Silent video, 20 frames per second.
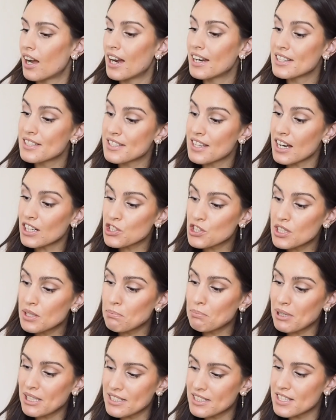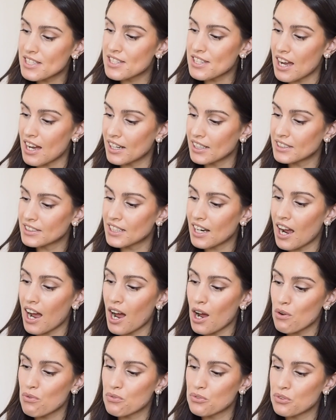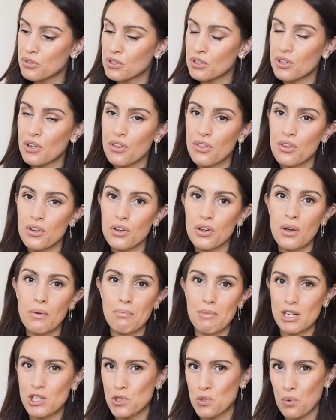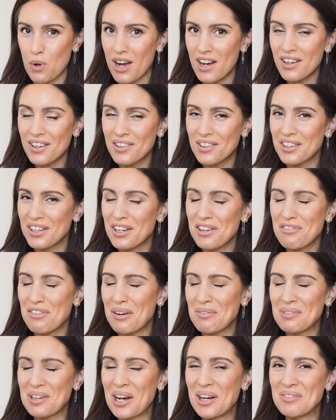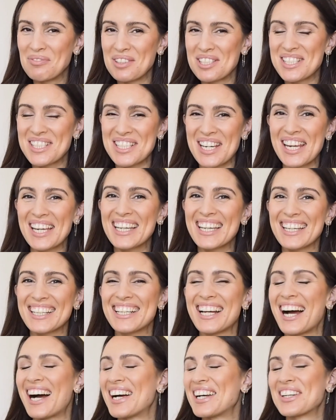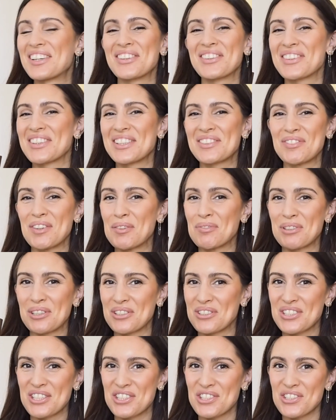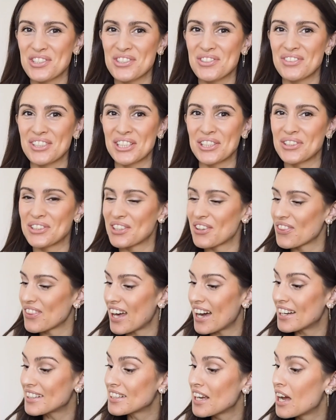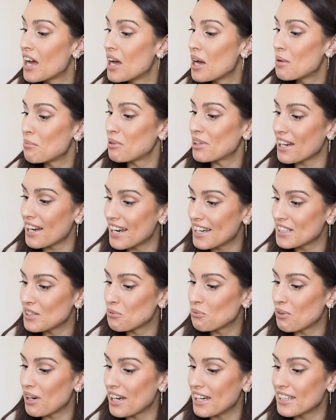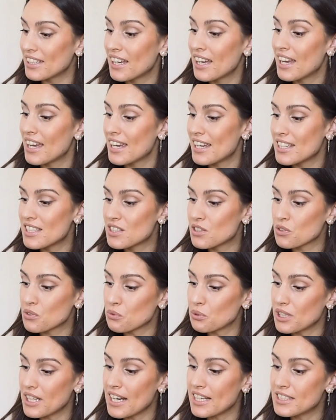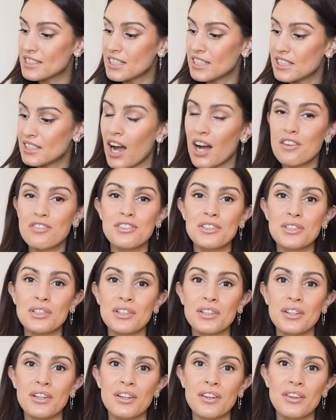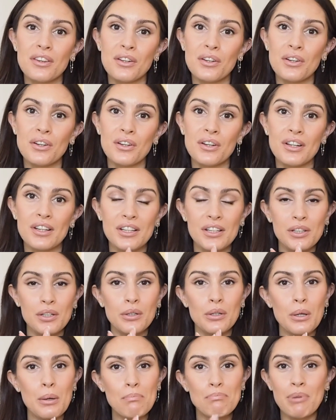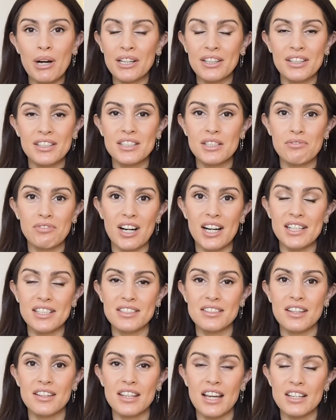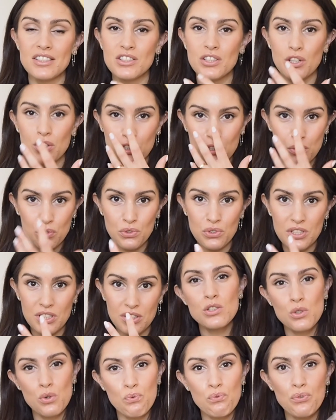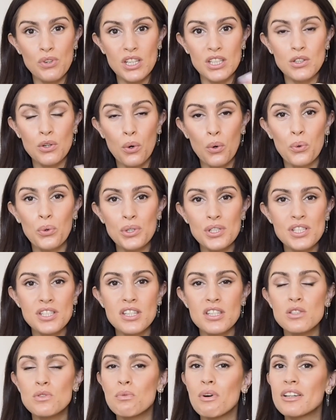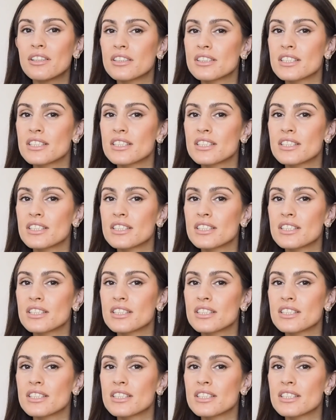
And it's actually been designed after the mangeoire, if I'm not mistaken. I don't think my pronunciation is very good on that. But anyway, it's created after the little bucket device that's used to feed horses while they're